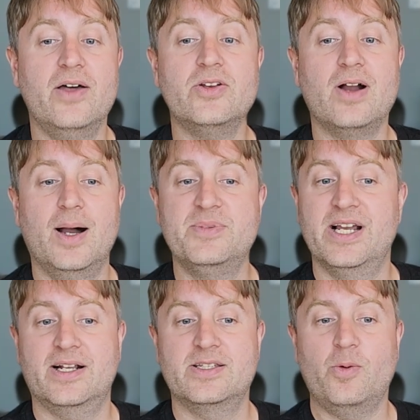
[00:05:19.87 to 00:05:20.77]
other
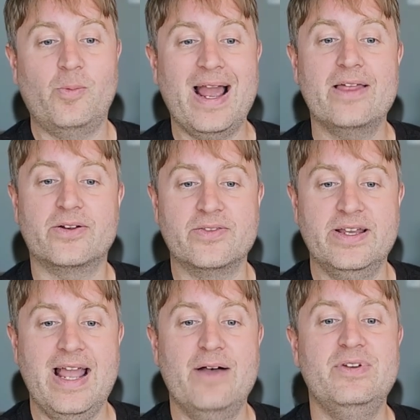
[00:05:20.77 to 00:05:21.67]
objects rather
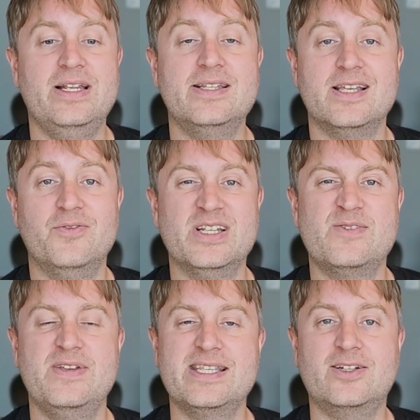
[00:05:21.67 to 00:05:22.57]
than evidence of its
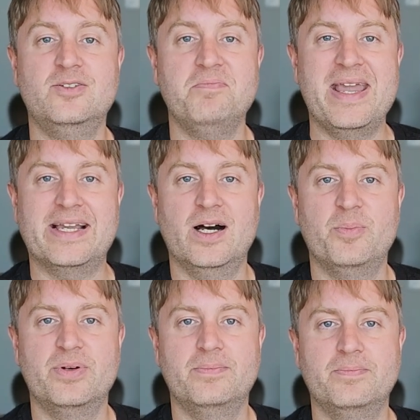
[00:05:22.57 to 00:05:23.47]
physical makeup.